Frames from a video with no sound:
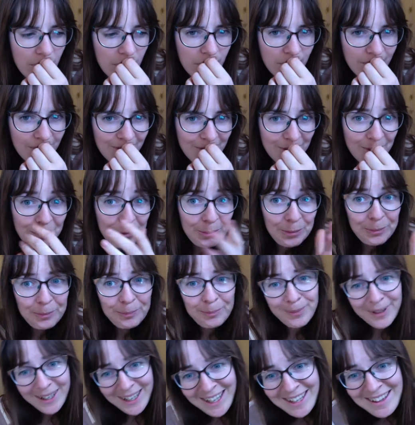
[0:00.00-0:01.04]
So
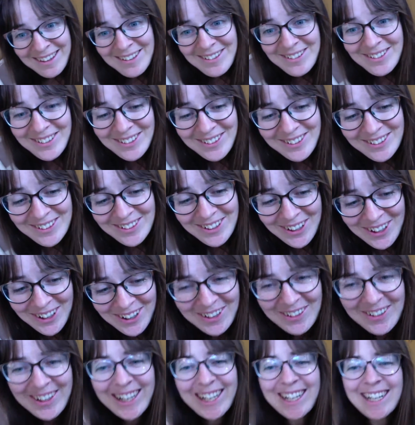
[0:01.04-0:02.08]
back to the
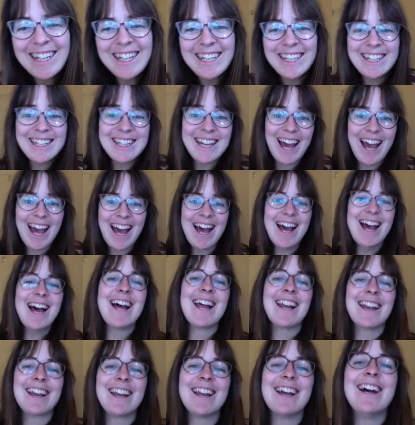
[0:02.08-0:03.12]
story
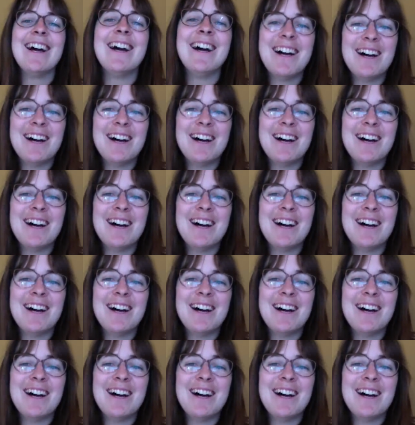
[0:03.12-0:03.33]
again.